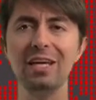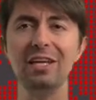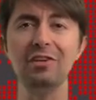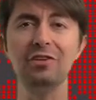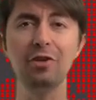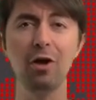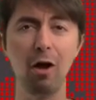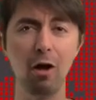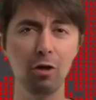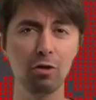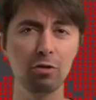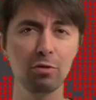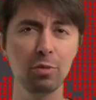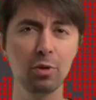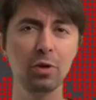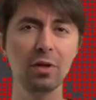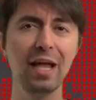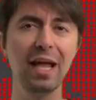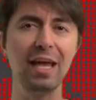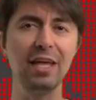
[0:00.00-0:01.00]

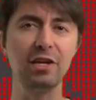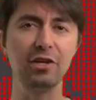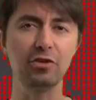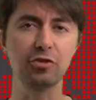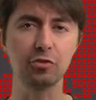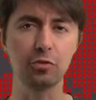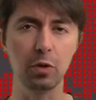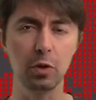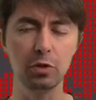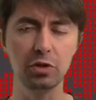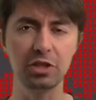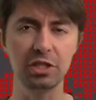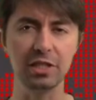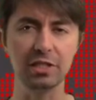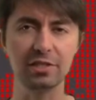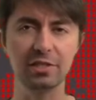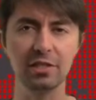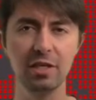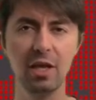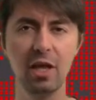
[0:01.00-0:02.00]
intolerable and
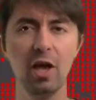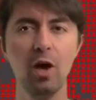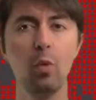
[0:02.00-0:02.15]
atrocious,